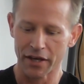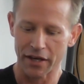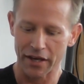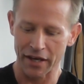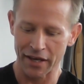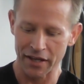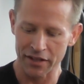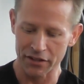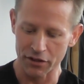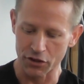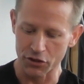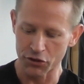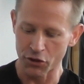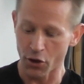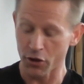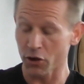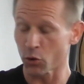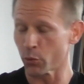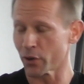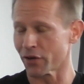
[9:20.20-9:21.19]
In
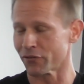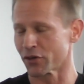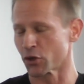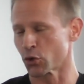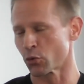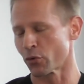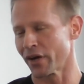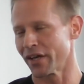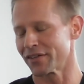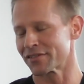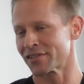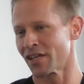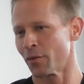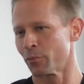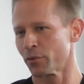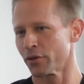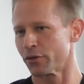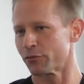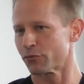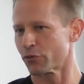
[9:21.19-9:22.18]
yoga, we have a great
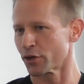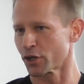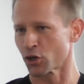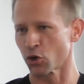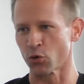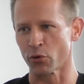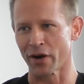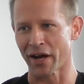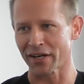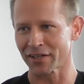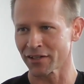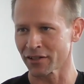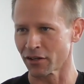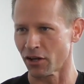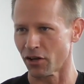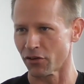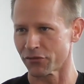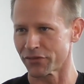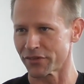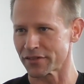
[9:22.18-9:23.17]
template for correcting
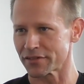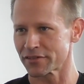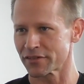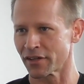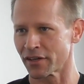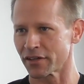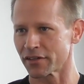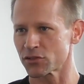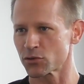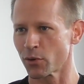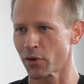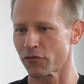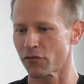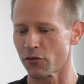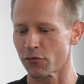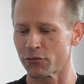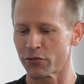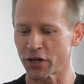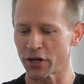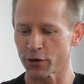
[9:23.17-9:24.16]
all of these things. We have a
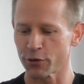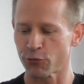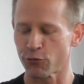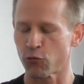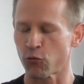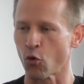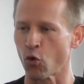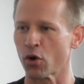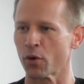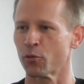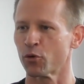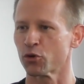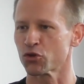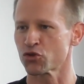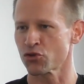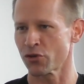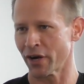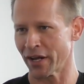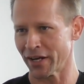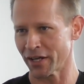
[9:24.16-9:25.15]
very formal
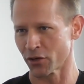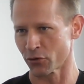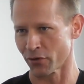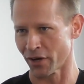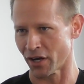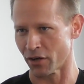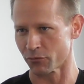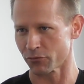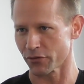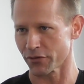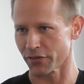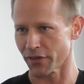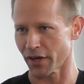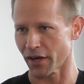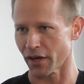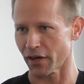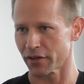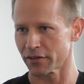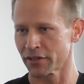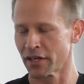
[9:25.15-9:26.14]
training ground for
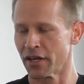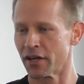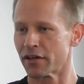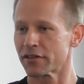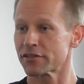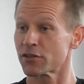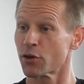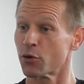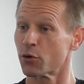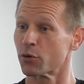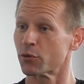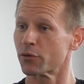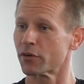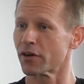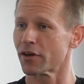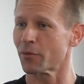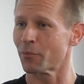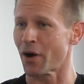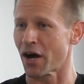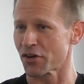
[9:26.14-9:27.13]
that. So
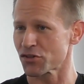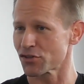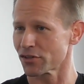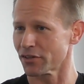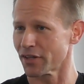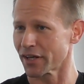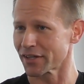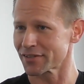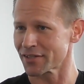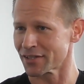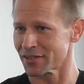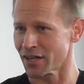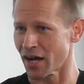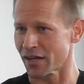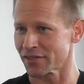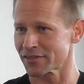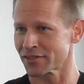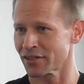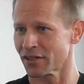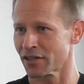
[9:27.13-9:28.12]
a posture like
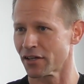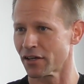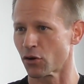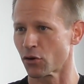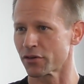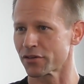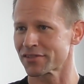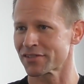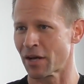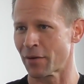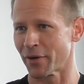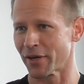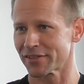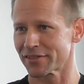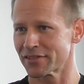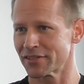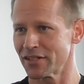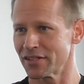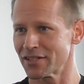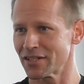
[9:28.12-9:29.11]
Tadasana or
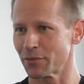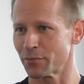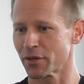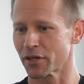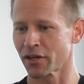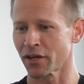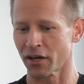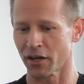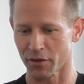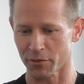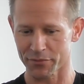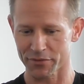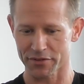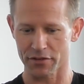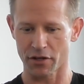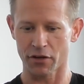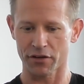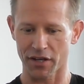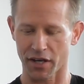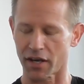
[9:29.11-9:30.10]
Samastiti becomes,
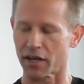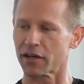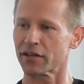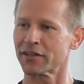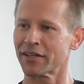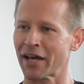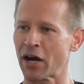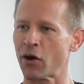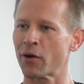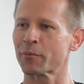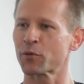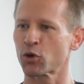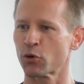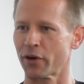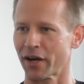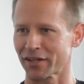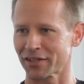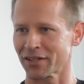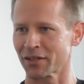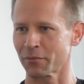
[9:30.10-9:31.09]
okay, now I'm
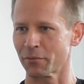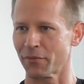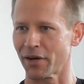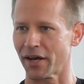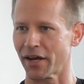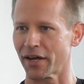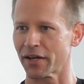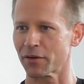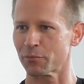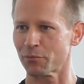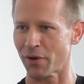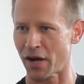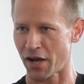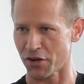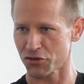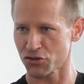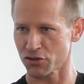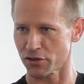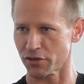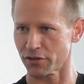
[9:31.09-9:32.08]
correcting my
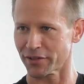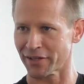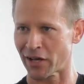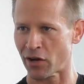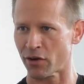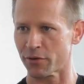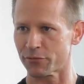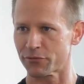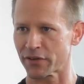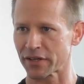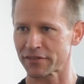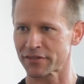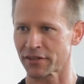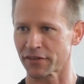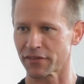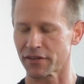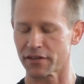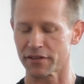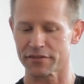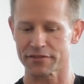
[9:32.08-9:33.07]
posture. Now I'm
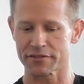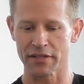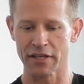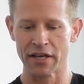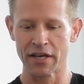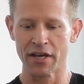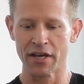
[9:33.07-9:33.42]
fixing this.